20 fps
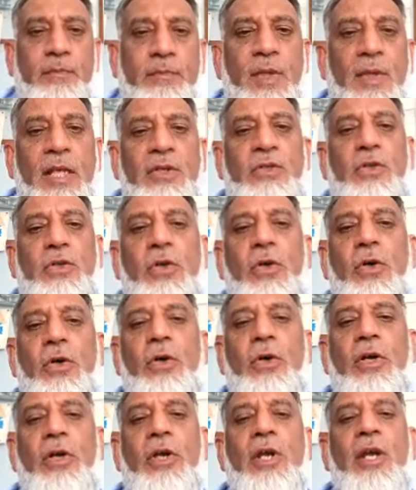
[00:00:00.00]

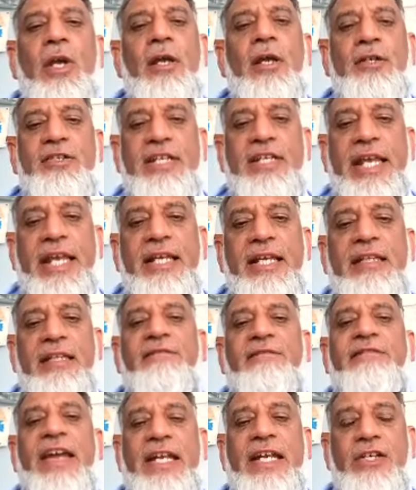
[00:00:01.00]
So take the
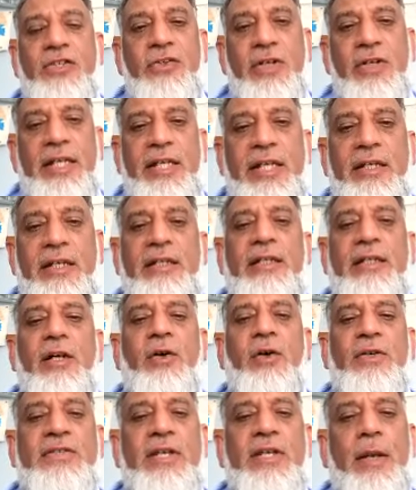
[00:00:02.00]
Ventolin or
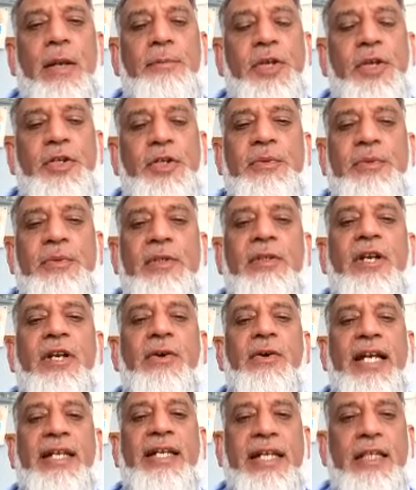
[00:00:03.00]
salbutamol
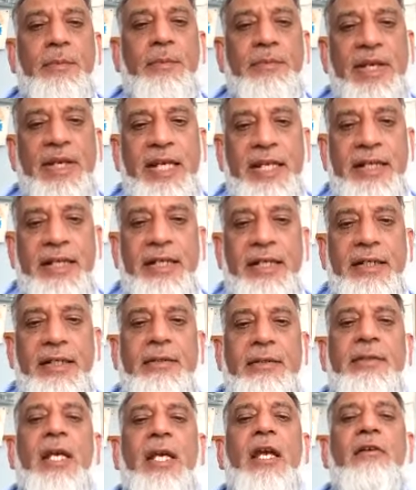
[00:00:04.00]
right at the beginning,
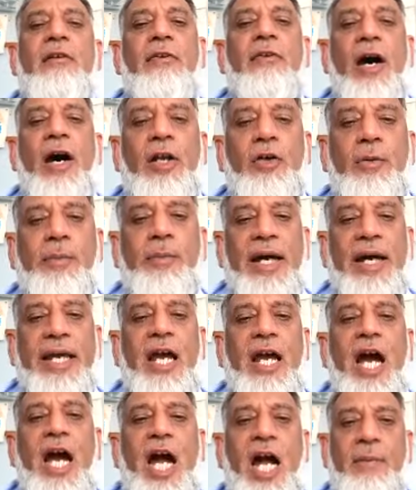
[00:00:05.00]
followed by
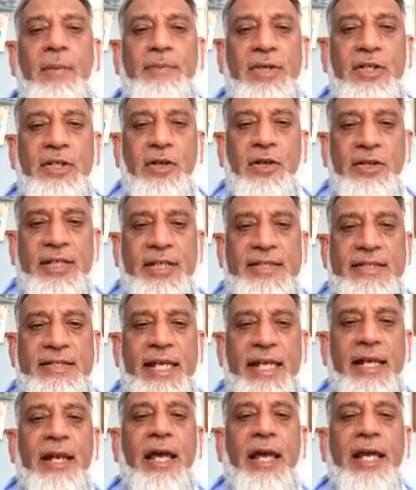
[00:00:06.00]
hypertonic
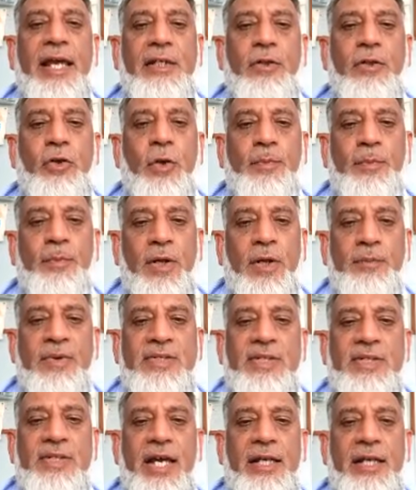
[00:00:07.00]
saline or
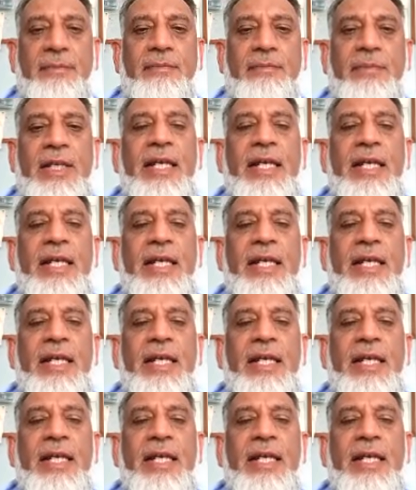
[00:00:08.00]
pulmozyme.